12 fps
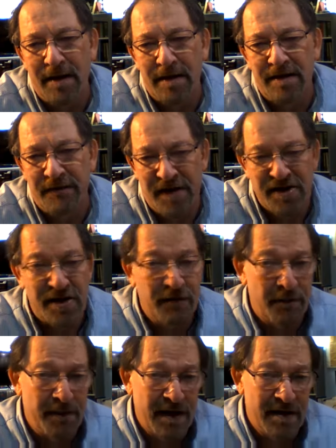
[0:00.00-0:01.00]
division of
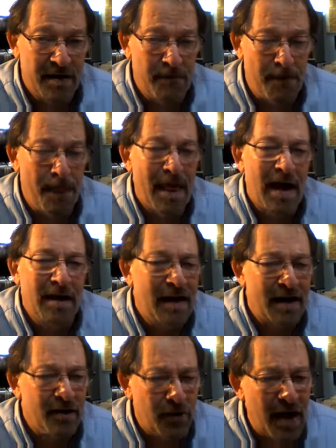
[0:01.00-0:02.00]
opinion.
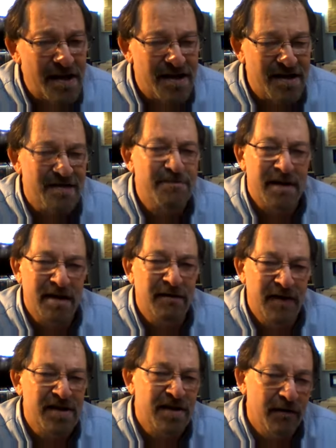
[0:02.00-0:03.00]
Not a crisis, but a
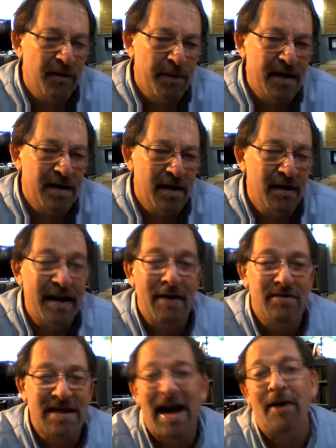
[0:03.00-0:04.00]
division of opinion, and that
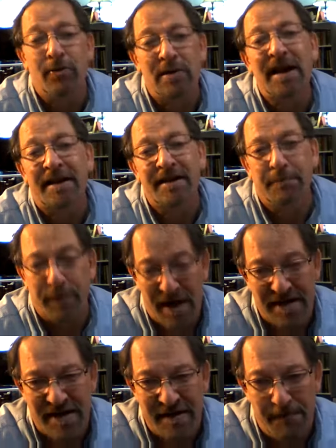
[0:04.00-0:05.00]
was how to elect the
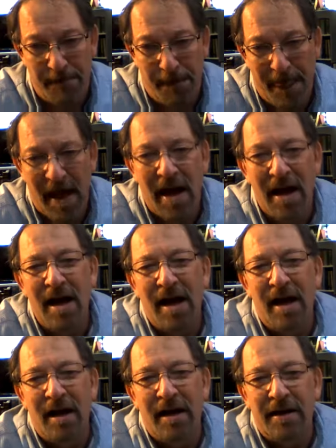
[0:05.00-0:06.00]
president.
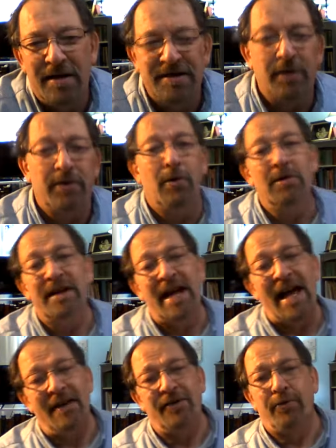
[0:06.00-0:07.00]
So you only
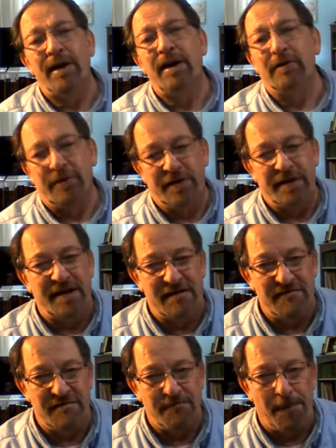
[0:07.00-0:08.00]
had 3
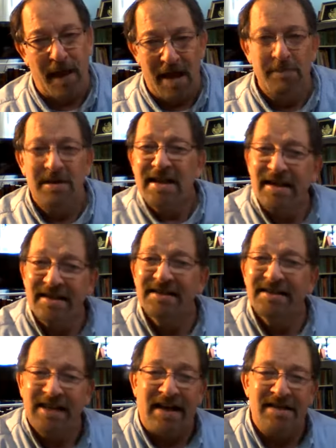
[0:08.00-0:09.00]
alternatives: imitate the
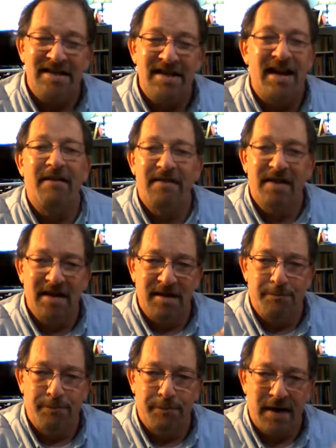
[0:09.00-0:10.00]
states and have the
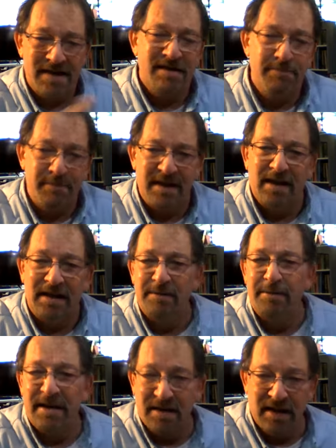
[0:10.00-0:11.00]
president be elected
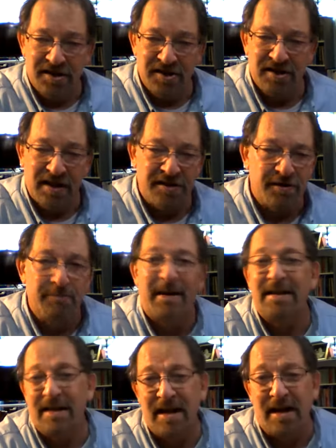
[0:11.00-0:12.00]
by the legislature, by
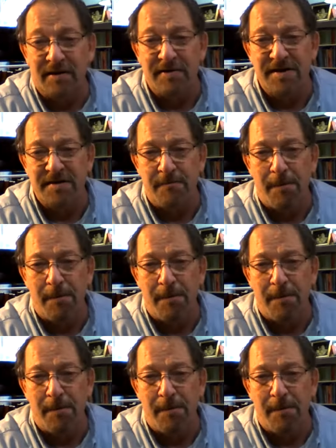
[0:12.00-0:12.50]
the Congress.